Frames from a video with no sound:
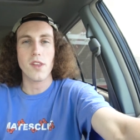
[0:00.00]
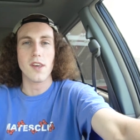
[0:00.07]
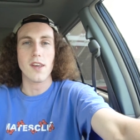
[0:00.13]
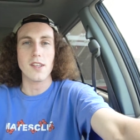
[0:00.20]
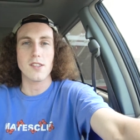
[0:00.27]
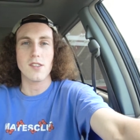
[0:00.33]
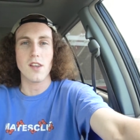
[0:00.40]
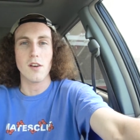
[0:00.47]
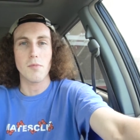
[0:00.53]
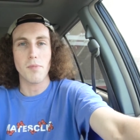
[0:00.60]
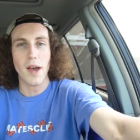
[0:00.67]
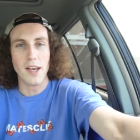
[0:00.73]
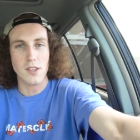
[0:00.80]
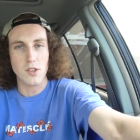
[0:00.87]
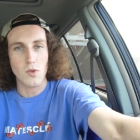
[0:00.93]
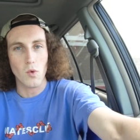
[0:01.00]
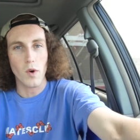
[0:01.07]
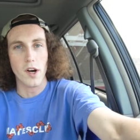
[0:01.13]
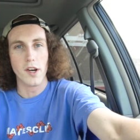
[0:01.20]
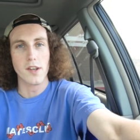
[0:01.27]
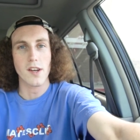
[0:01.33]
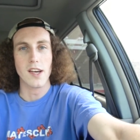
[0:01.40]
think it's their best
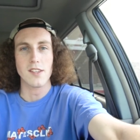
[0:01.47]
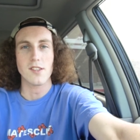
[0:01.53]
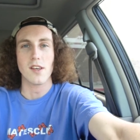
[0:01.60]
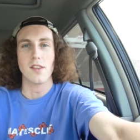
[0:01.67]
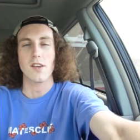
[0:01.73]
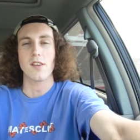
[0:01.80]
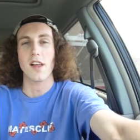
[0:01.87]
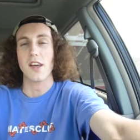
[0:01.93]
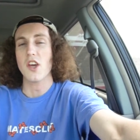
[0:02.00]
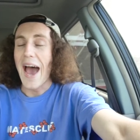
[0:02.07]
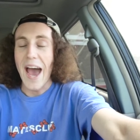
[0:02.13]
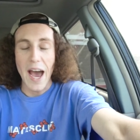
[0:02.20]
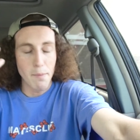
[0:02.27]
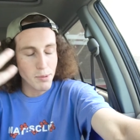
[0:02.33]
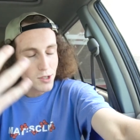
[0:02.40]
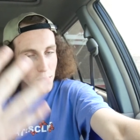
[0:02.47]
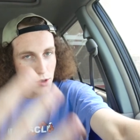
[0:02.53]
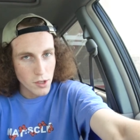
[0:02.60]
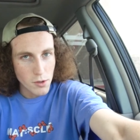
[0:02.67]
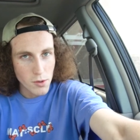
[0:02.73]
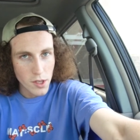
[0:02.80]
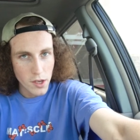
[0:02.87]
work. Not saying they're like
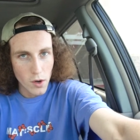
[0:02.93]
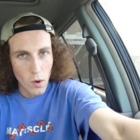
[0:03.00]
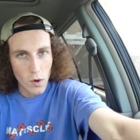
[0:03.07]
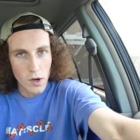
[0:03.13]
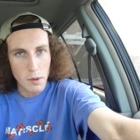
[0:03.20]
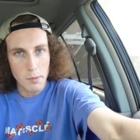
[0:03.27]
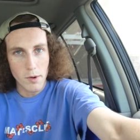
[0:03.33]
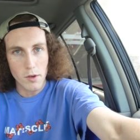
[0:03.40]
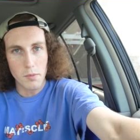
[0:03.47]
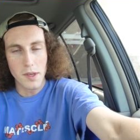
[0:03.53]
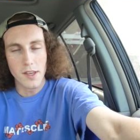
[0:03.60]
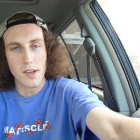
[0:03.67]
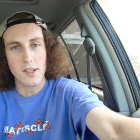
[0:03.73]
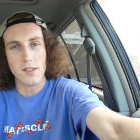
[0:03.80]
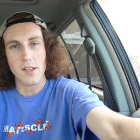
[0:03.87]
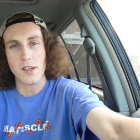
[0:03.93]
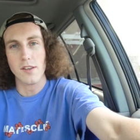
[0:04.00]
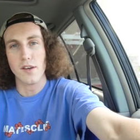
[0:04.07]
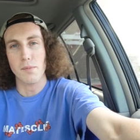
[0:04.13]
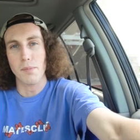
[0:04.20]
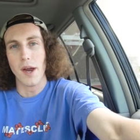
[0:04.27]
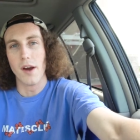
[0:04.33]
absolutely horrible, because in
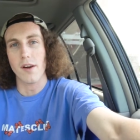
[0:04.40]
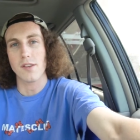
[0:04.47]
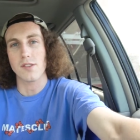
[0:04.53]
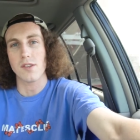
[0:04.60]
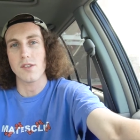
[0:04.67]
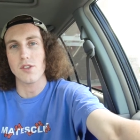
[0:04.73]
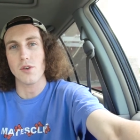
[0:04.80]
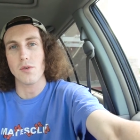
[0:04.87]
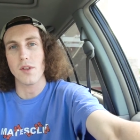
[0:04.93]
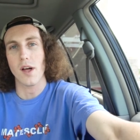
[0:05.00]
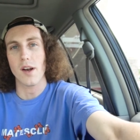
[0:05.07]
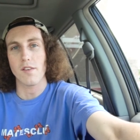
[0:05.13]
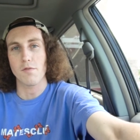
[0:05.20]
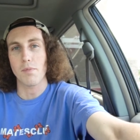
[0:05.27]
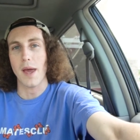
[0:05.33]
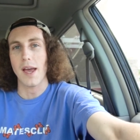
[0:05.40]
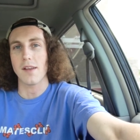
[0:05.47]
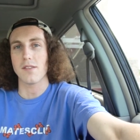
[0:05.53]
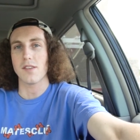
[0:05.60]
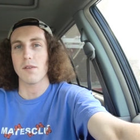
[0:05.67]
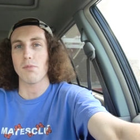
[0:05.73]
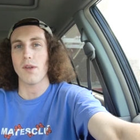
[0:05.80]
comparison listen to a lot of
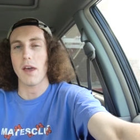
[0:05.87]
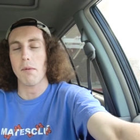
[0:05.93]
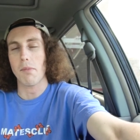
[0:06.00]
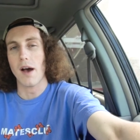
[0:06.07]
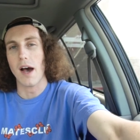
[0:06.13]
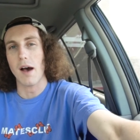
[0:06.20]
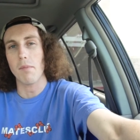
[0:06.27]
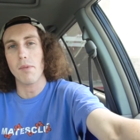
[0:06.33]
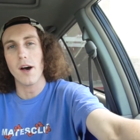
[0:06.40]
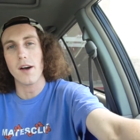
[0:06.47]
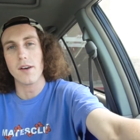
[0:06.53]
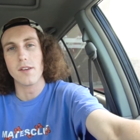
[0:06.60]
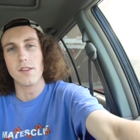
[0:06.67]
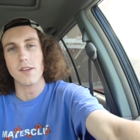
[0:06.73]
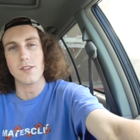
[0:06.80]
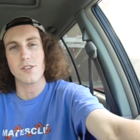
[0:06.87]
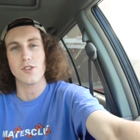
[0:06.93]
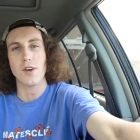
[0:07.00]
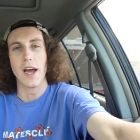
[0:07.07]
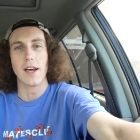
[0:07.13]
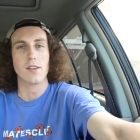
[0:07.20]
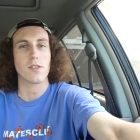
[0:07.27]
bands that play pop punk, these
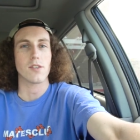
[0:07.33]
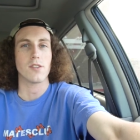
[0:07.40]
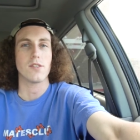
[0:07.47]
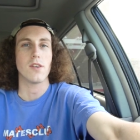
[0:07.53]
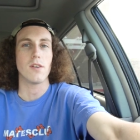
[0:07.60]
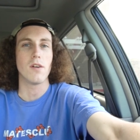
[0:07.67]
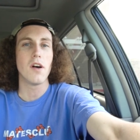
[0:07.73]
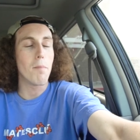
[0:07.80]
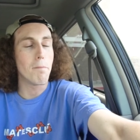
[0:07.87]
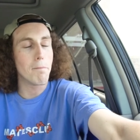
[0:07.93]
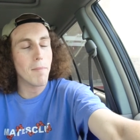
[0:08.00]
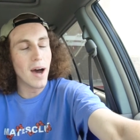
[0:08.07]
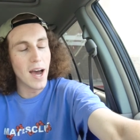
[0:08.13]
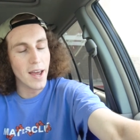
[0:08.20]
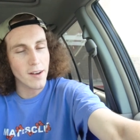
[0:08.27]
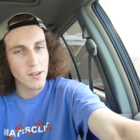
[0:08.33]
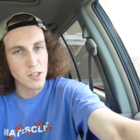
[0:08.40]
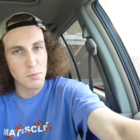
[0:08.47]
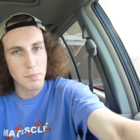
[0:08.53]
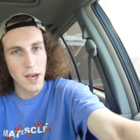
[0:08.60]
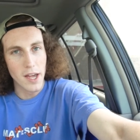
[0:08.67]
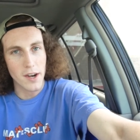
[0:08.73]
tracks are still
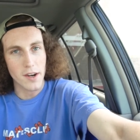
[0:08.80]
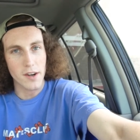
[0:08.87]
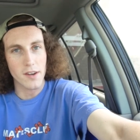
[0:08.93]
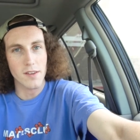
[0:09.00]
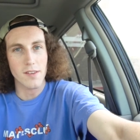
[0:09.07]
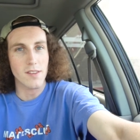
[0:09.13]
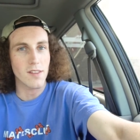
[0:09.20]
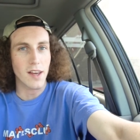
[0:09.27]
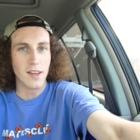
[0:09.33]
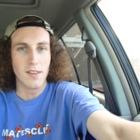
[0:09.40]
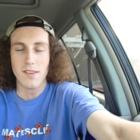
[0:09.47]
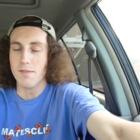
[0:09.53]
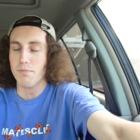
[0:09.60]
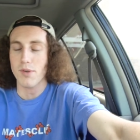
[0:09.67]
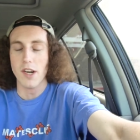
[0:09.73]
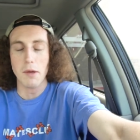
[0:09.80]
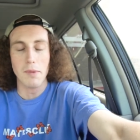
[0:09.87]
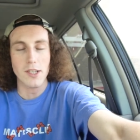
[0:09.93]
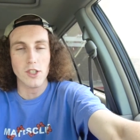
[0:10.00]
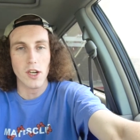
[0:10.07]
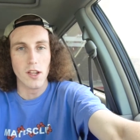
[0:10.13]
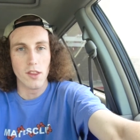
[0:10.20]
miles better. Like, pretty
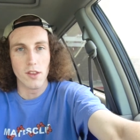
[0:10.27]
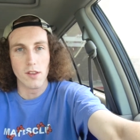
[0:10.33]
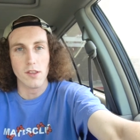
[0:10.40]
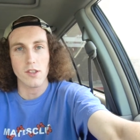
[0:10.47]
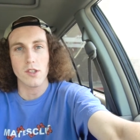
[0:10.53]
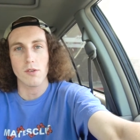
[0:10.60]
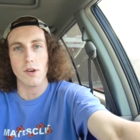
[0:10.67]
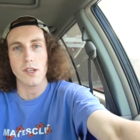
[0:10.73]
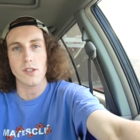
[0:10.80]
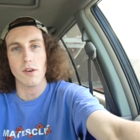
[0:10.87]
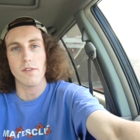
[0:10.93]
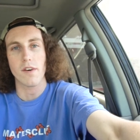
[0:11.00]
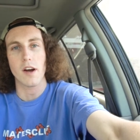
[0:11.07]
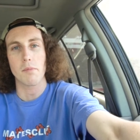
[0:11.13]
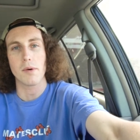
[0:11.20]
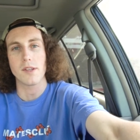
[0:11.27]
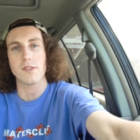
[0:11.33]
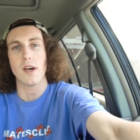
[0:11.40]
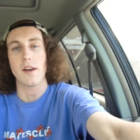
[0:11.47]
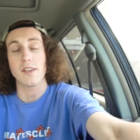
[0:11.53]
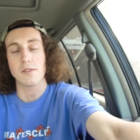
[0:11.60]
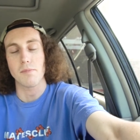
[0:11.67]
much anything the Story so far puts
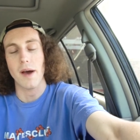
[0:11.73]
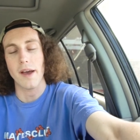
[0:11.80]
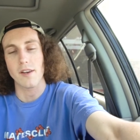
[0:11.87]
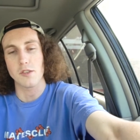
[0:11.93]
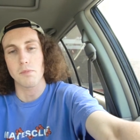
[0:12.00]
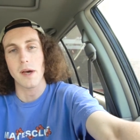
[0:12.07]
out is miles